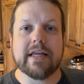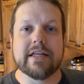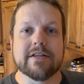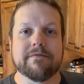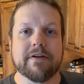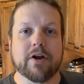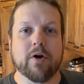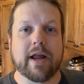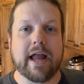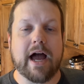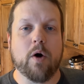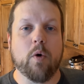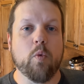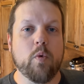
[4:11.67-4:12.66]
into figuring
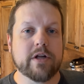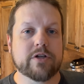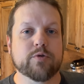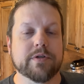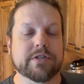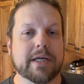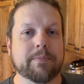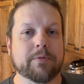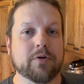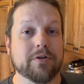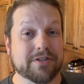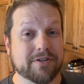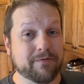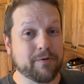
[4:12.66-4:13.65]
out which receptacle
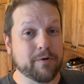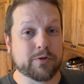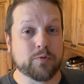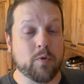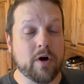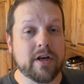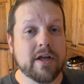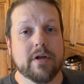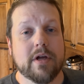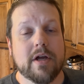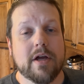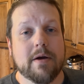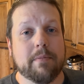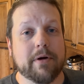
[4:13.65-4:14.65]
is the first one,
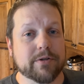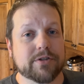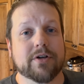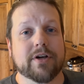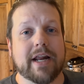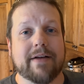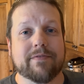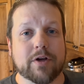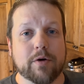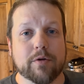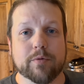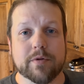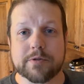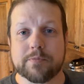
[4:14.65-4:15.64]
but you're still going to have to go
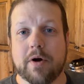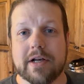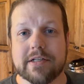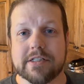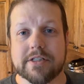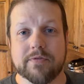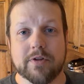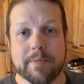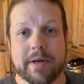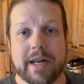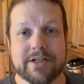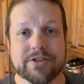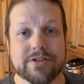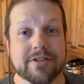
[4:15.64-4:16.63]
through this process of
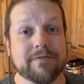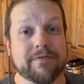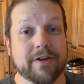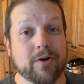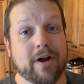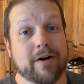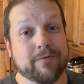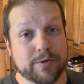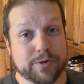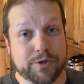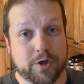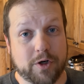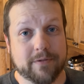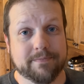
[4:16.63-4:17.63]
elimination to figure out for sure.